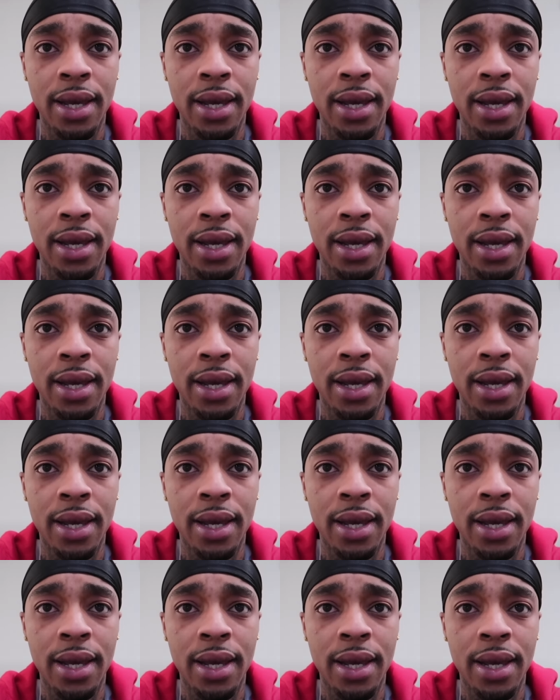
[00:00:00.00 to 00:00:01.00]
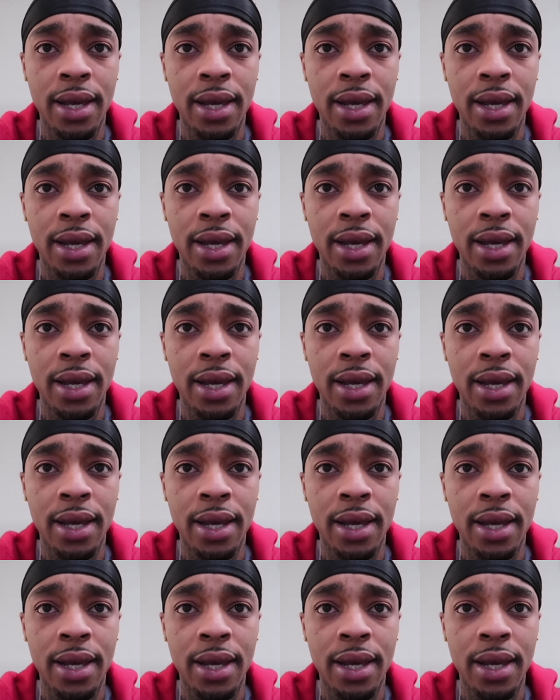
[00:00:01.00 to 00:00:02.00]

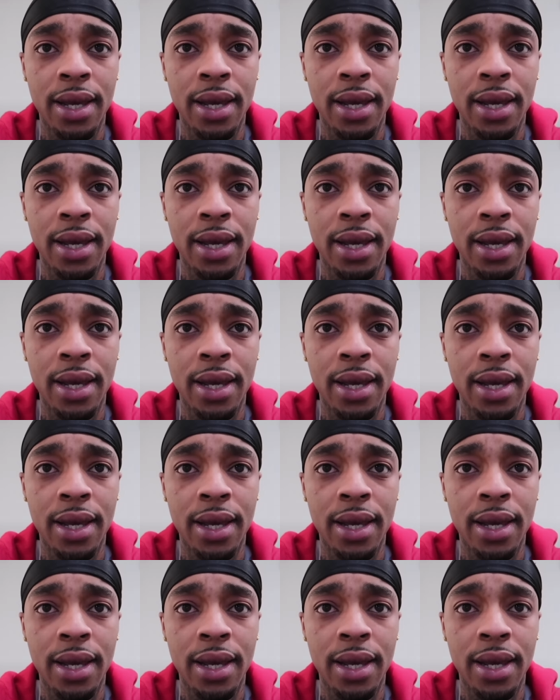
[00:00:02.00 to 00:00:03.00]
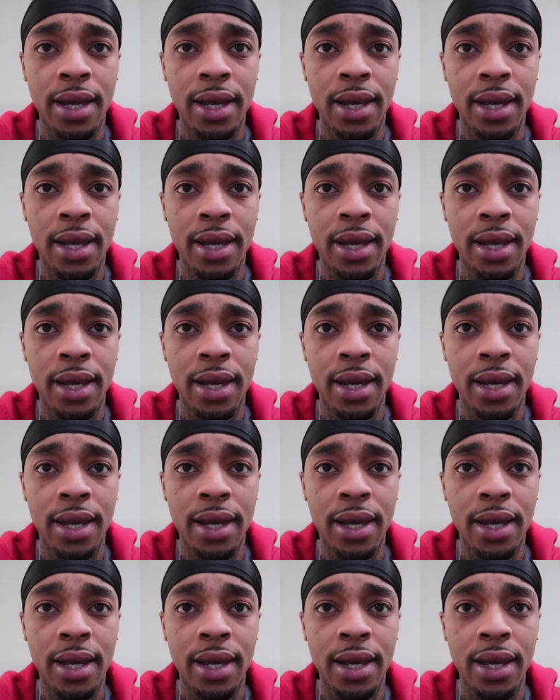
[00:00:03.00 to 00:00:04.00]

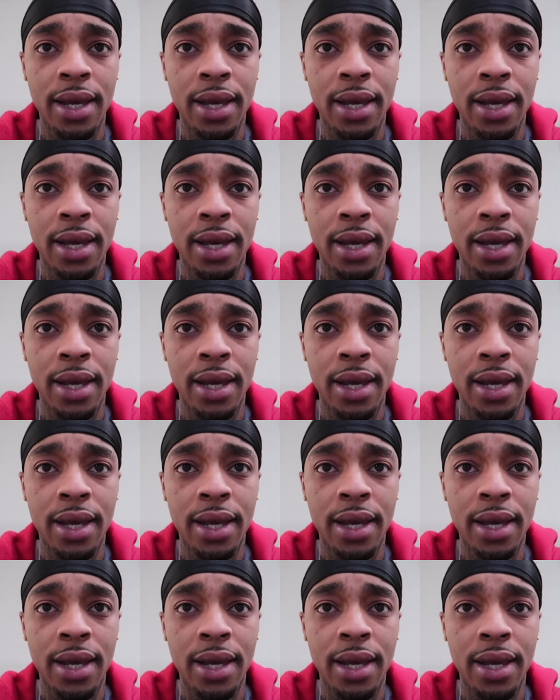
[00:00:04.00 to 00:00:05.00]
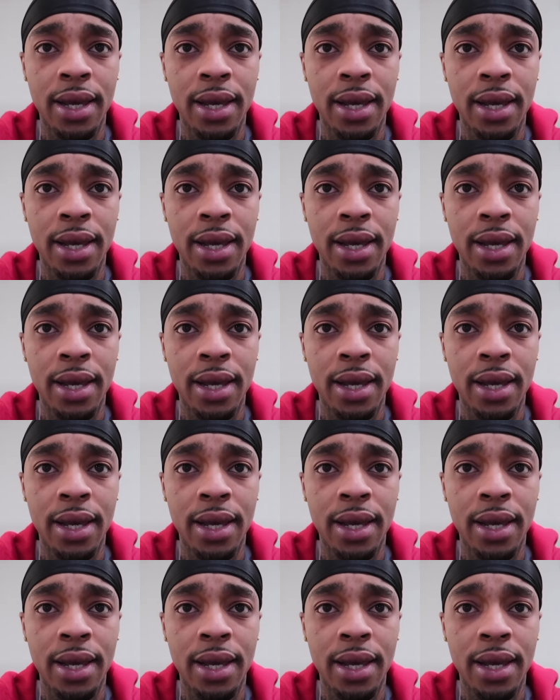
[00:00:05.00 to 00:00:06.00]

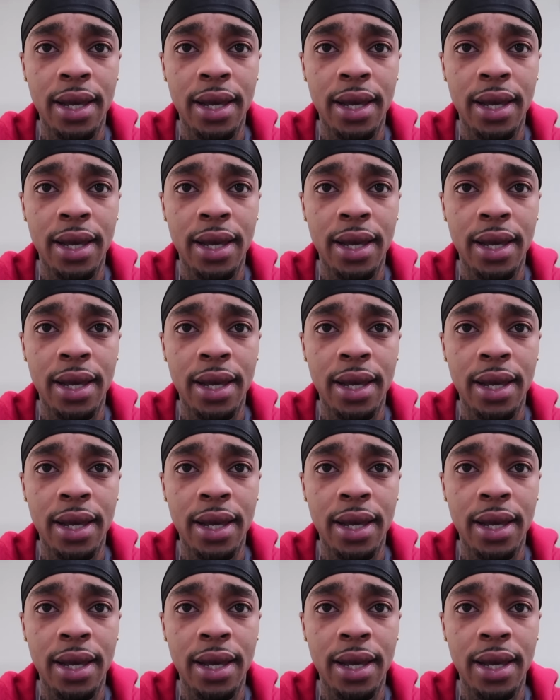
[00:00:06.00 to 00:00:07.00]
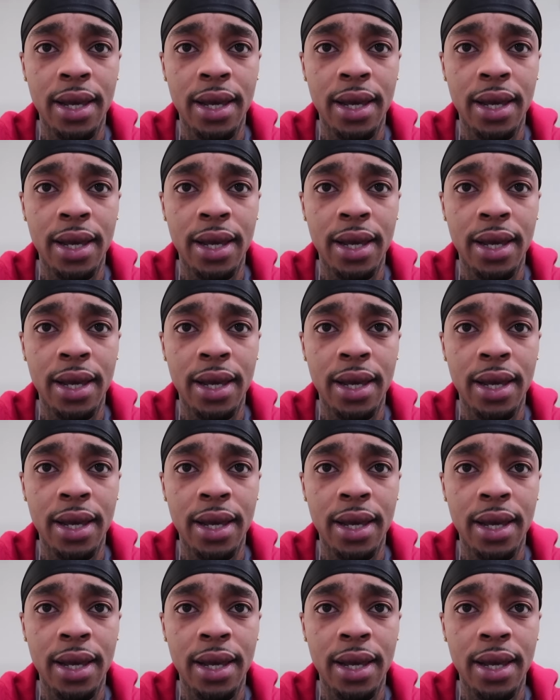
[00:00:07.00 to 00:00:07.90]
[no speech]